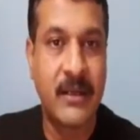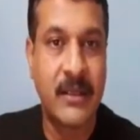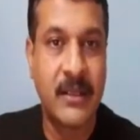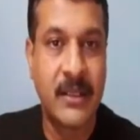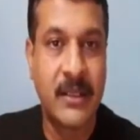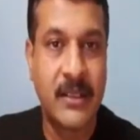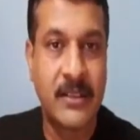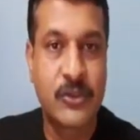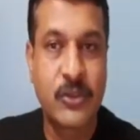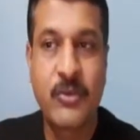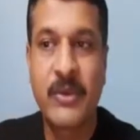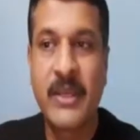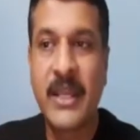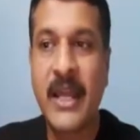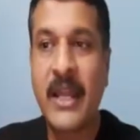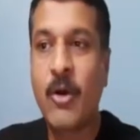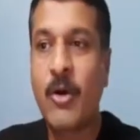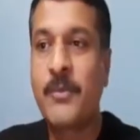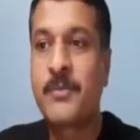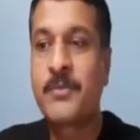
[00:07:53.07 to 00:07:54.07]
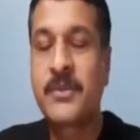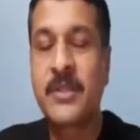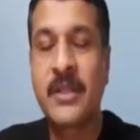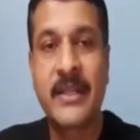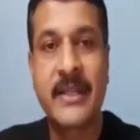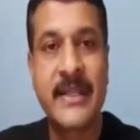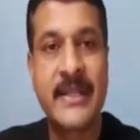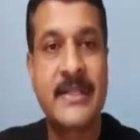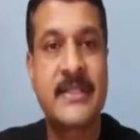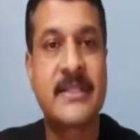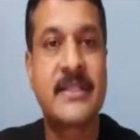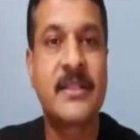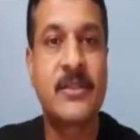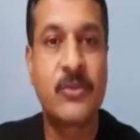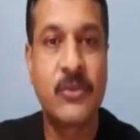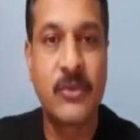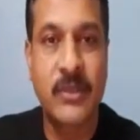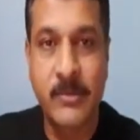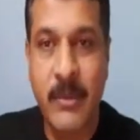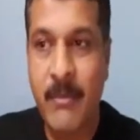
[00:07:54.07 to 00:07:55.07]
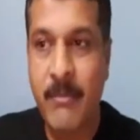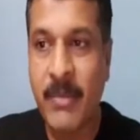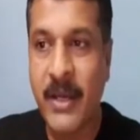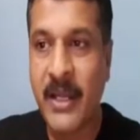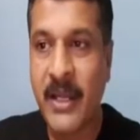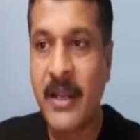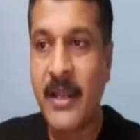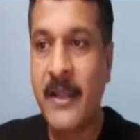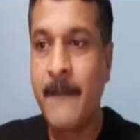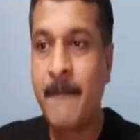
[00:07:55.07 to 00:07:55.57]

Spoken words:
So you can observe, easy to remember.